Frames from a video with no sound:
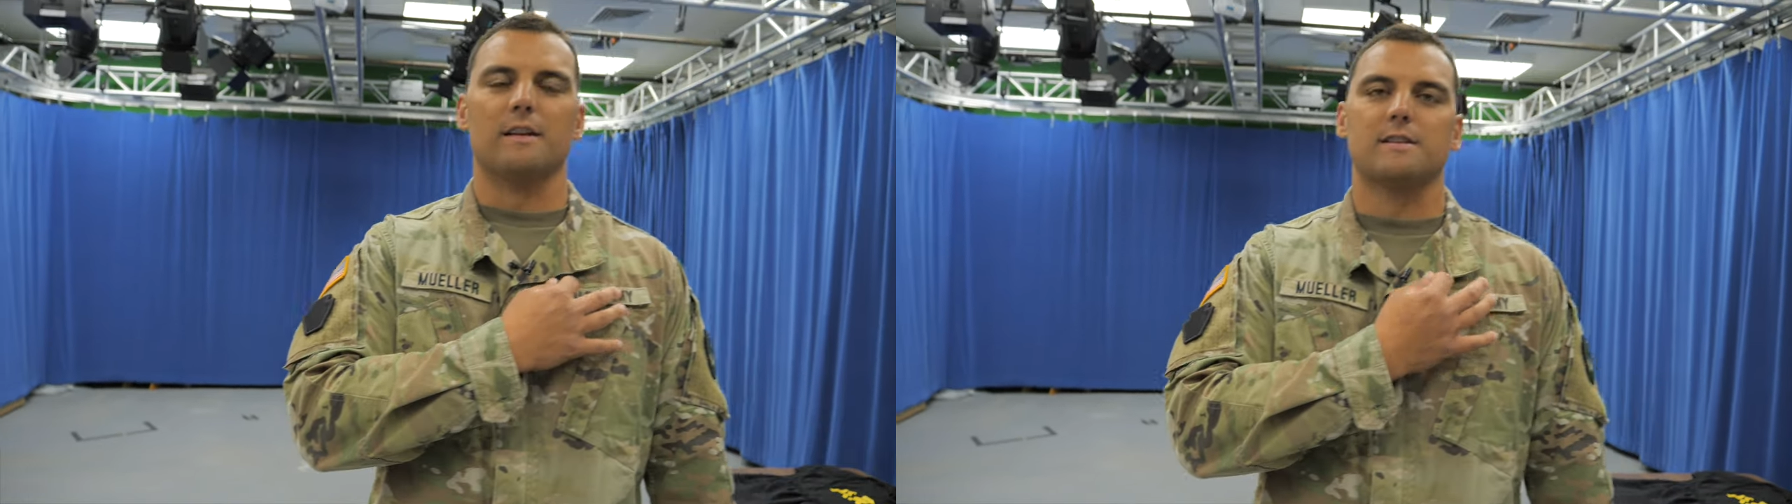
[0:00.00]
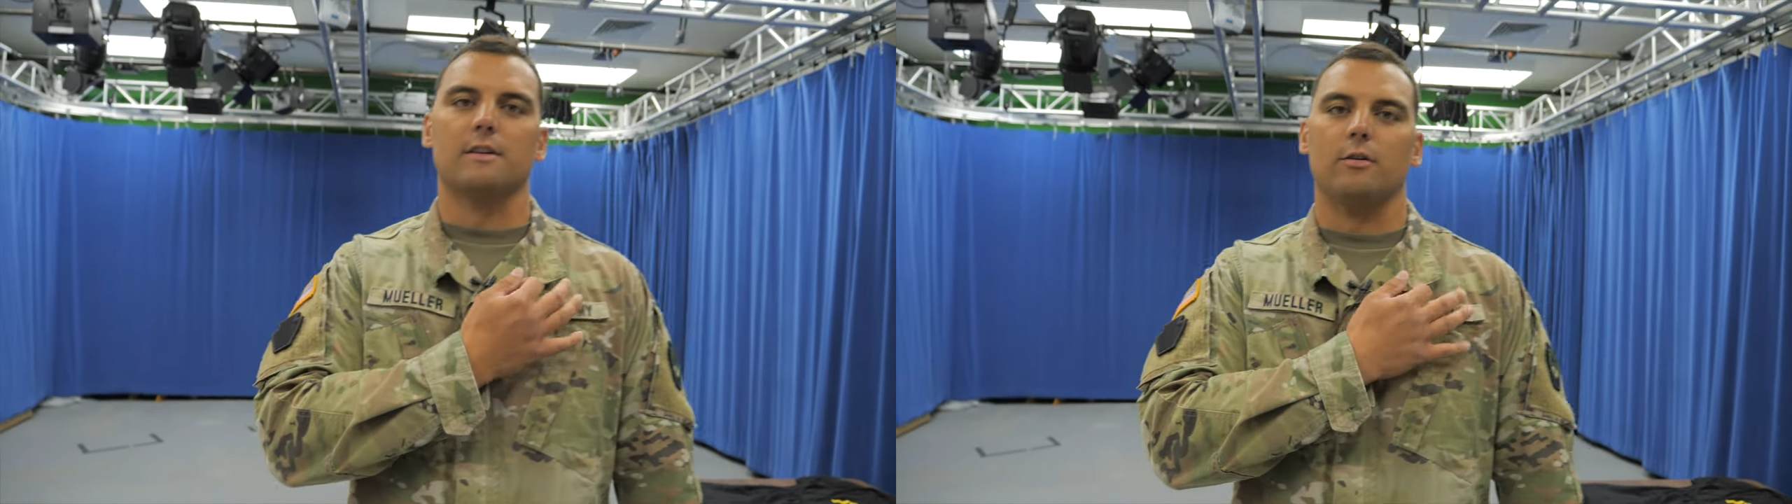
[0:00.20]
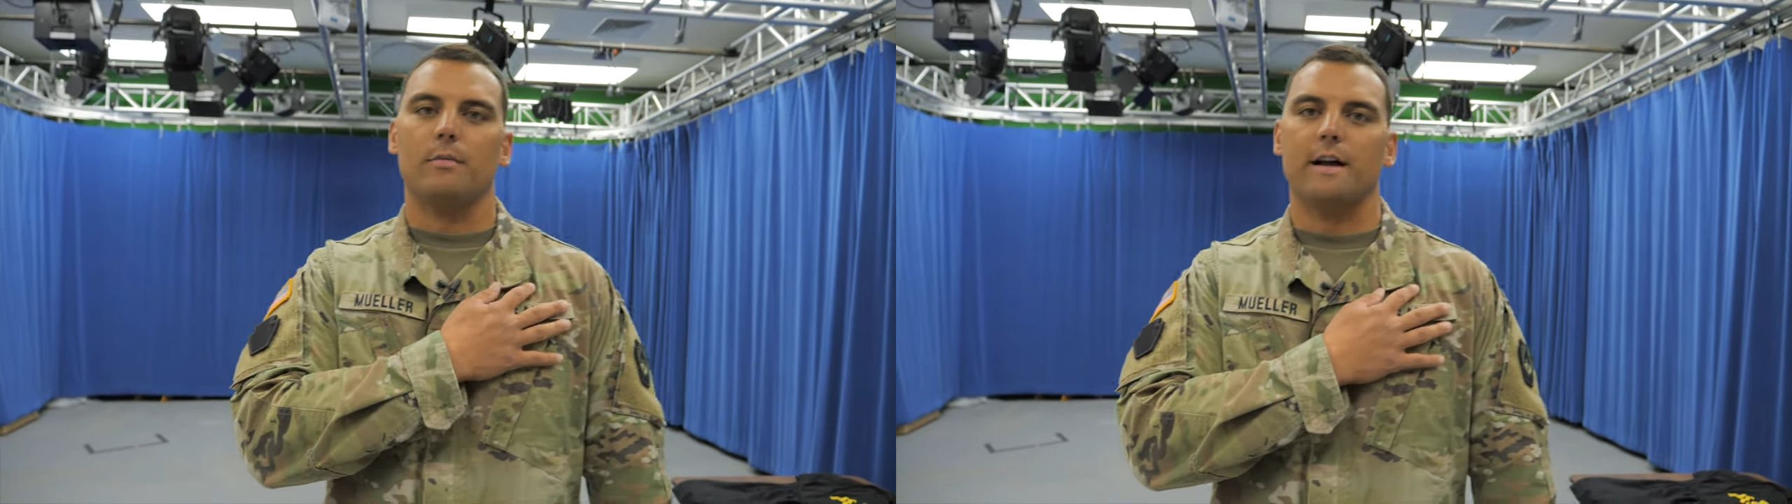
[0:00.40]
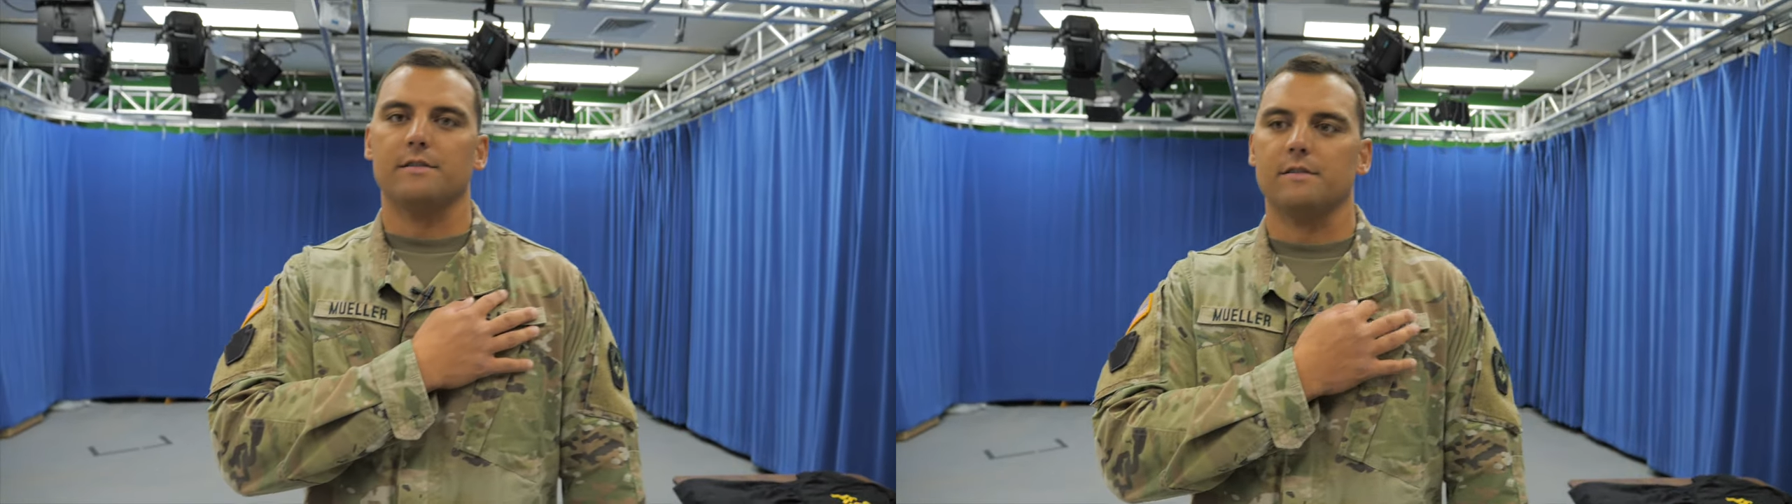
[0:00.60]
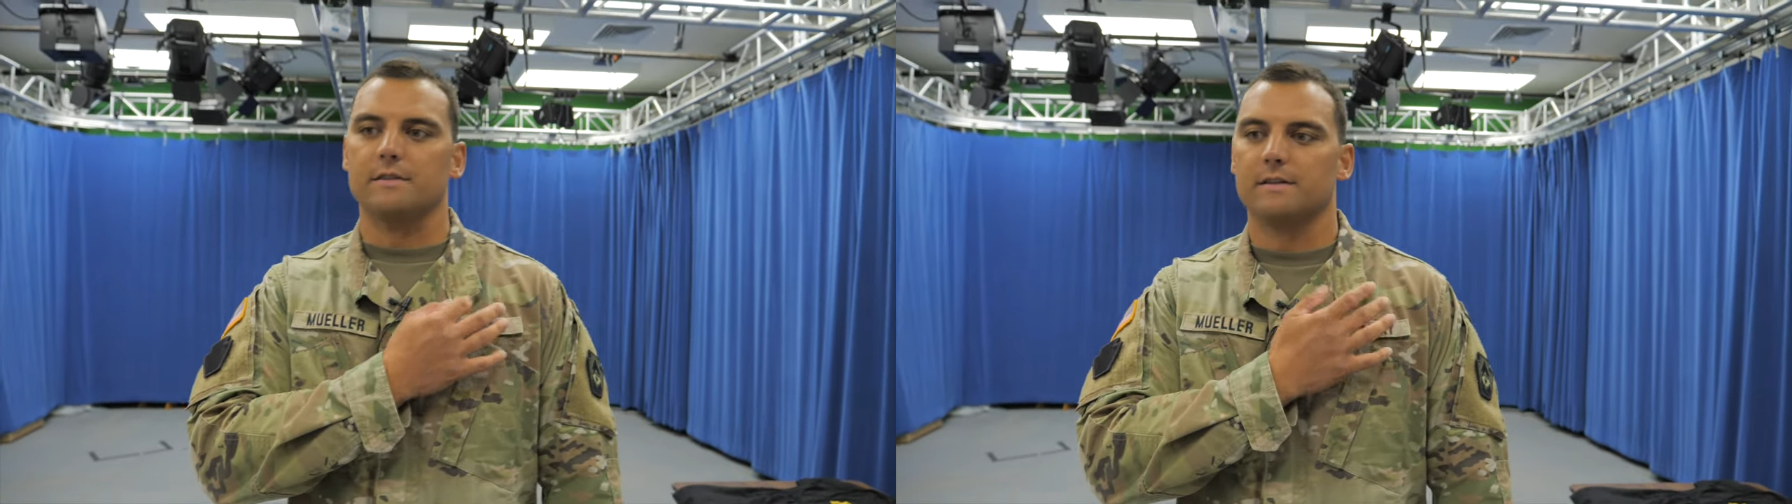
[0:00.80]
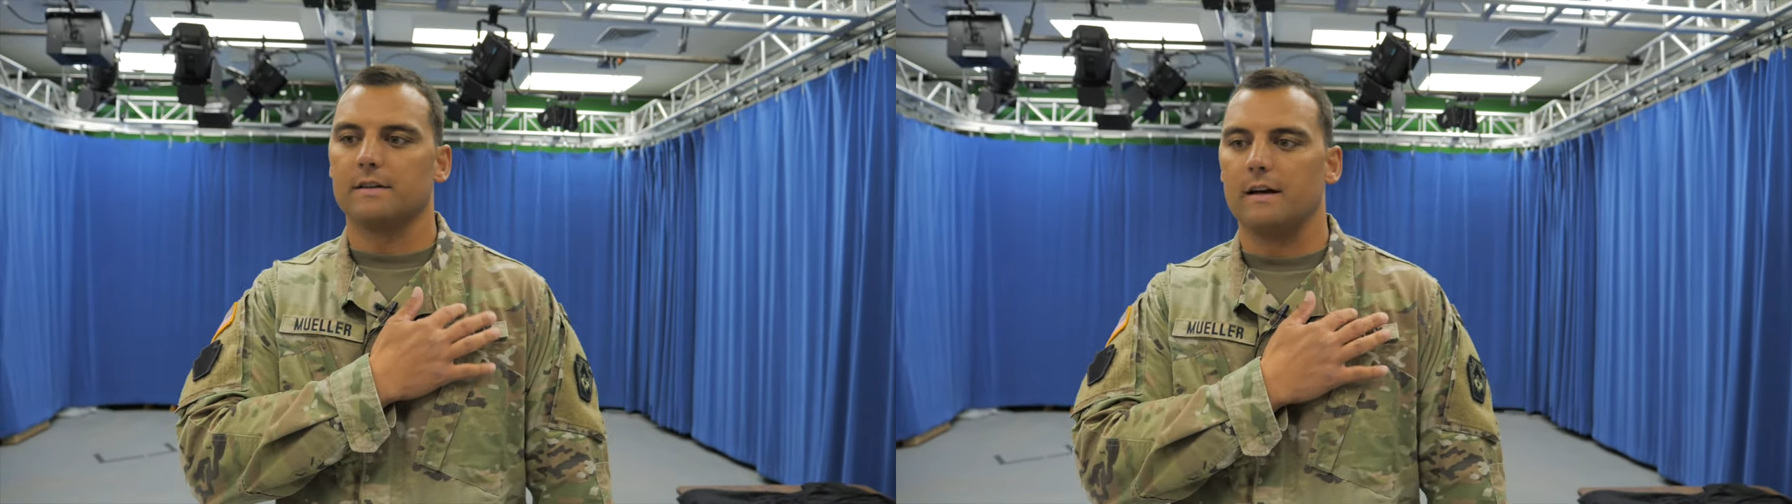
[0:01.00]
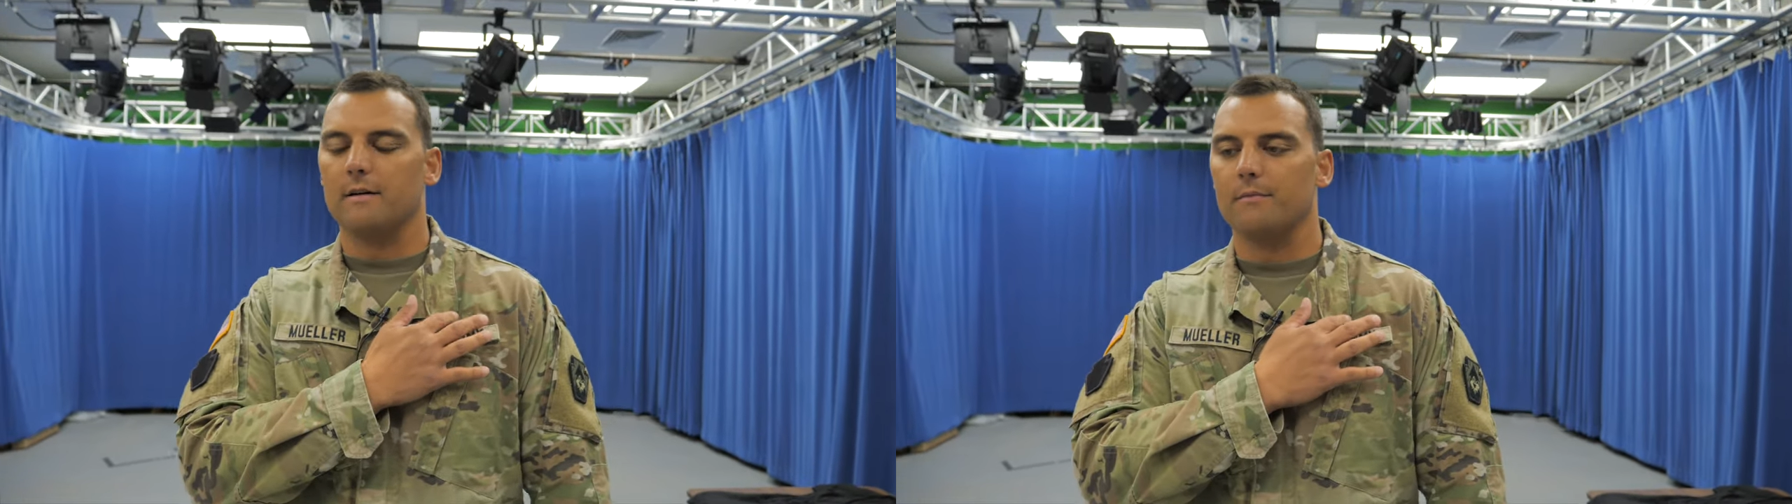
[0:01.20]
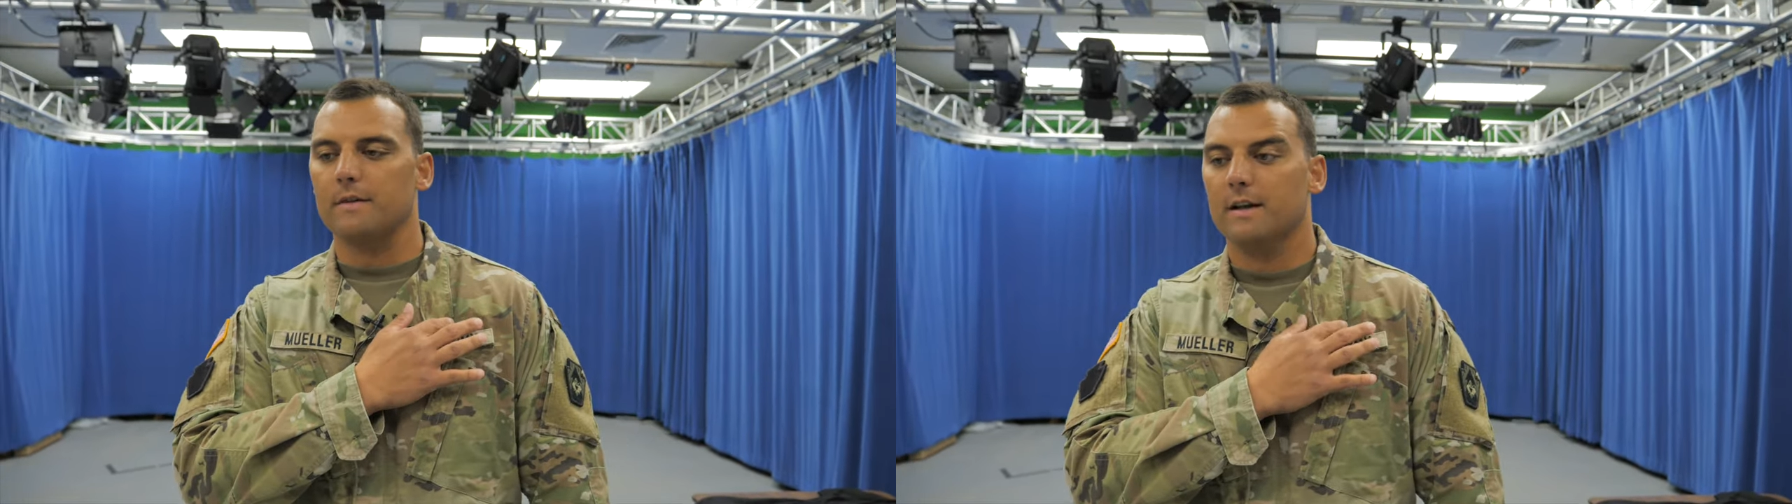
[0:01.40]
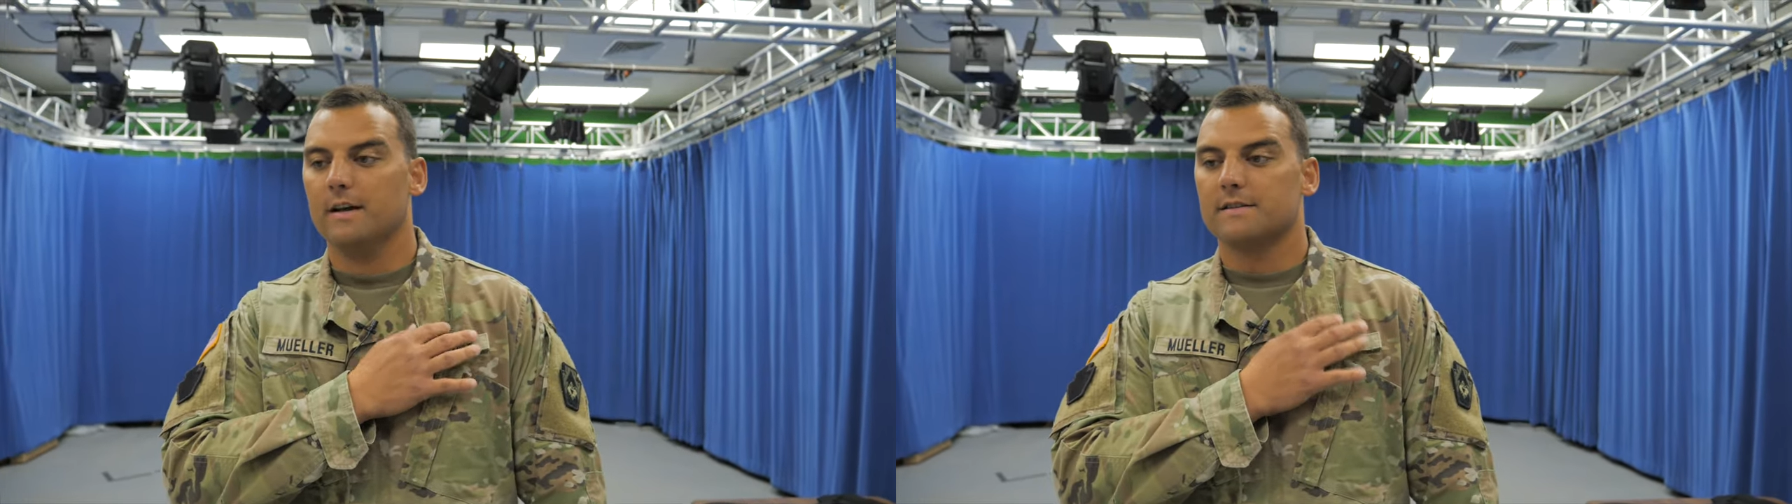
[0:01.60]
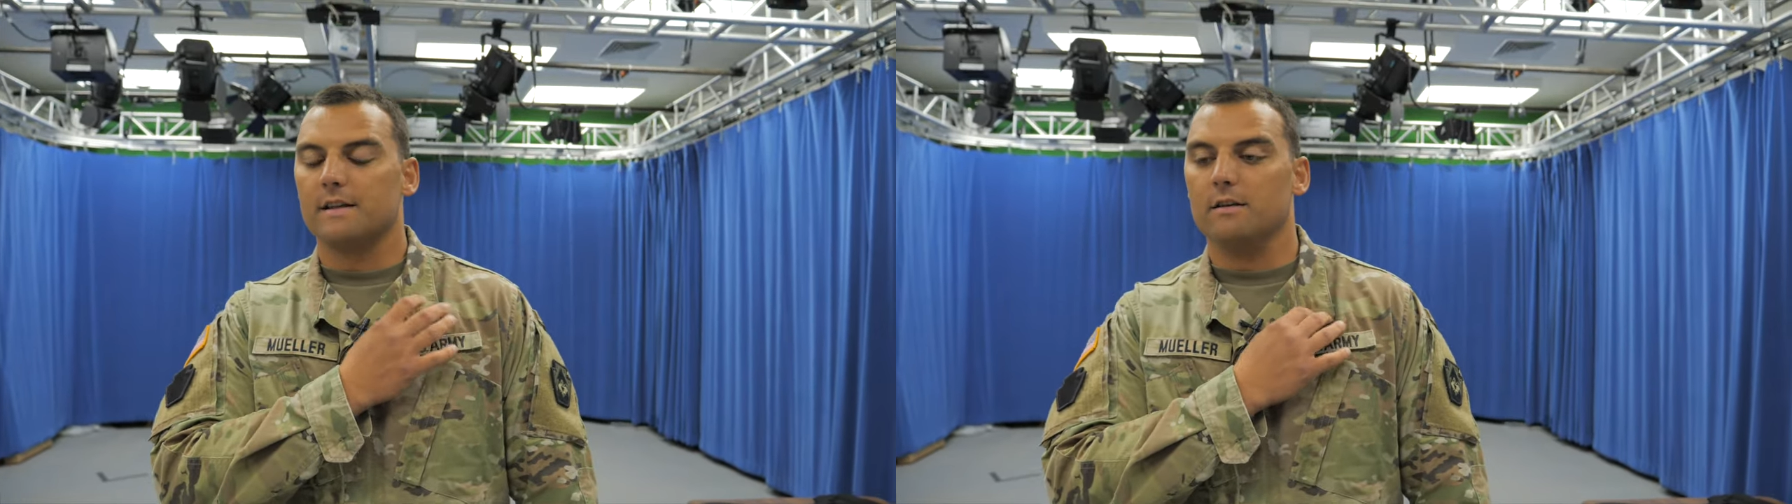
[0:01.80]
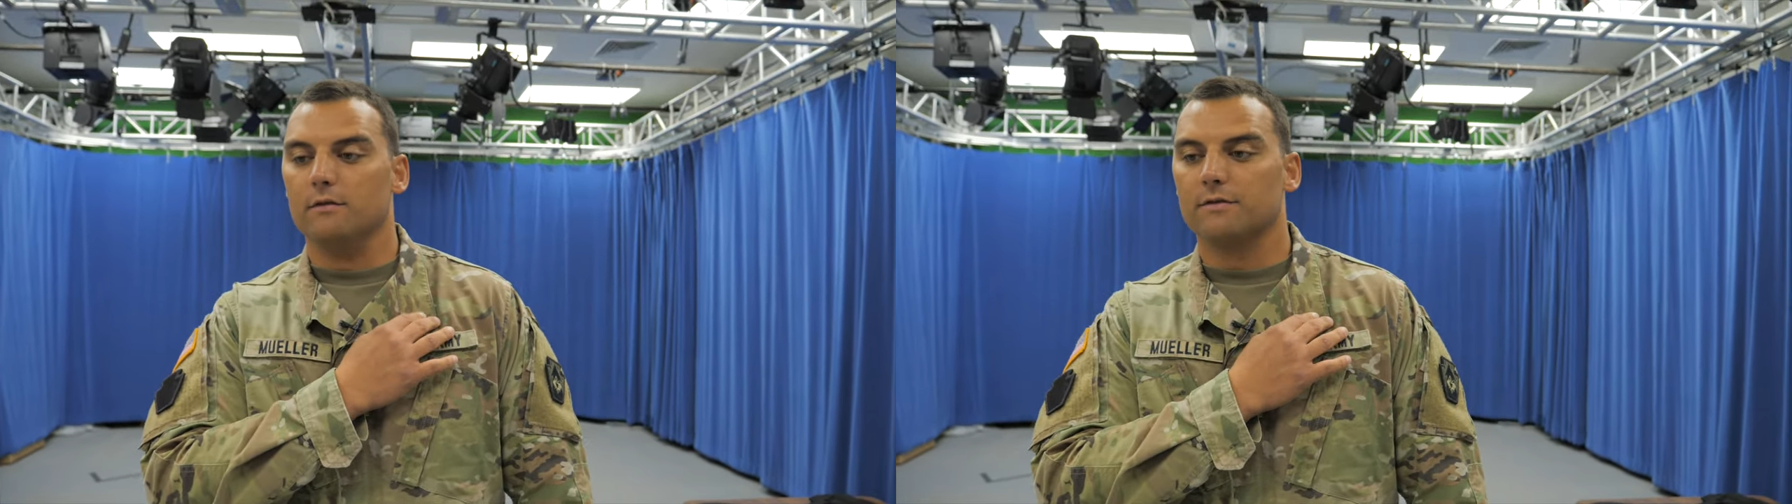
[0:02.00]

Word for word: like skill badges. Um, say you've